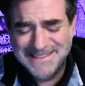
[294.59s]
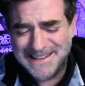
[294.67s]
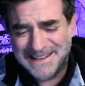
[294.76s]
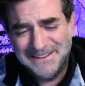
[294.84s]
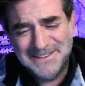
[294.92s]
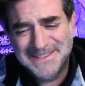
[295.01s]
Like
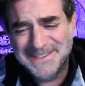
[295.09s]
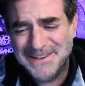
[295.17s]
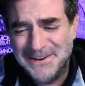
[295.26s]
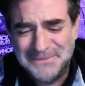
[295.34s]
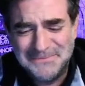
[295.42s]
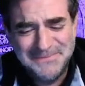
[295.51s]
I was
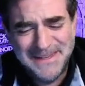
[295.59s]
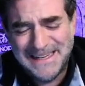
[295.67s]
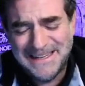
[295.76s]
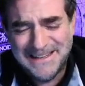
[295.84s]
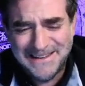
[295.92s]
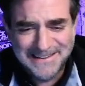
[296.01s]
so
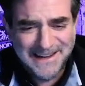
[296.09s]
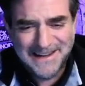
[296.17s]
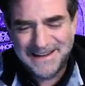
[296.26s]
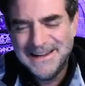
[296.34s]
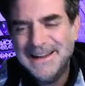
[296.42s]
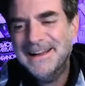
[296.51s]
mean, and
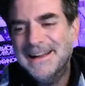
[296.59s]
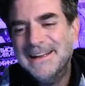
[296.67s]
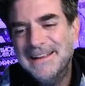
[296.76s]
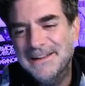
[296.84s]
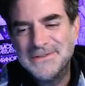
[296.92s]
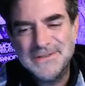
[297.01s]
like,
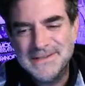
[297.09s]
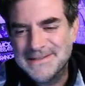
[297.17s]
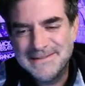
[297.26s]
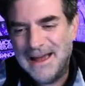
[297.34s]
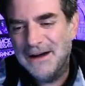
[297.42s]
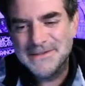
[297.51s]
it's just,
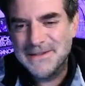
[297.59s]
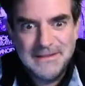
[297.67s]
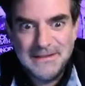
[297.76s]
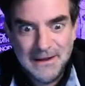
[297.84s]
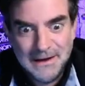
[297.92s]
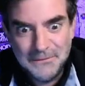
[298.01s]
that was the
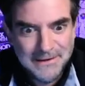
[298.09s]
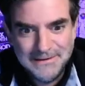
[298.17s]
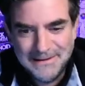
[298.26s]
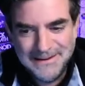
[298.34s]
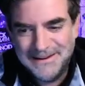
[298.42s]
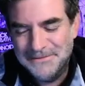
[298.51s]
thing we
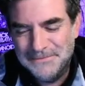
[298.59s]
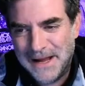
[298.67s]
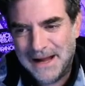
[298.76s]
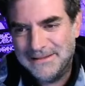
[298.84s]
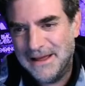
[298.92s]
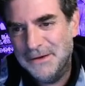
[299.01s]
did, you know,
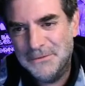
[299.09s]
back then.